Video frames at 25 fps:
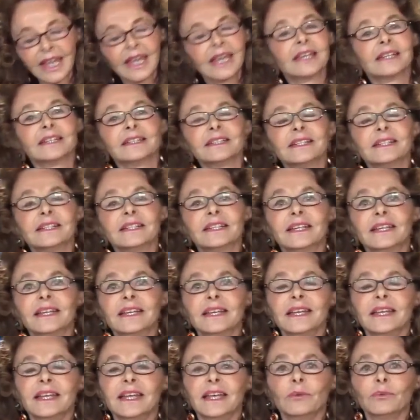And
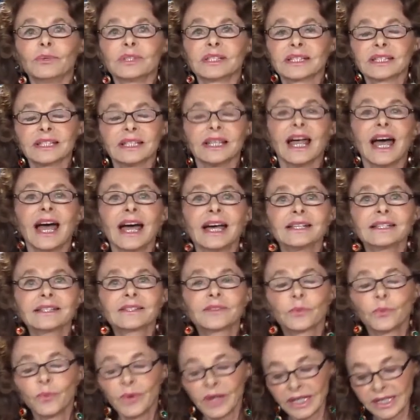it was
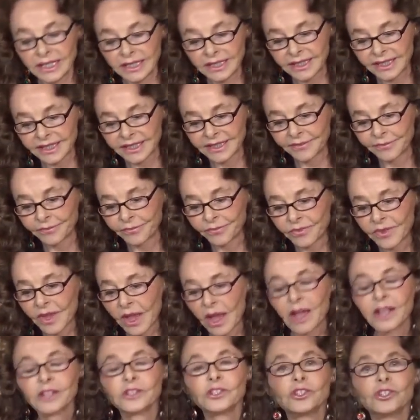last week
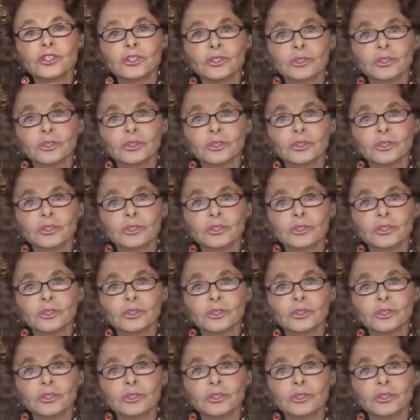on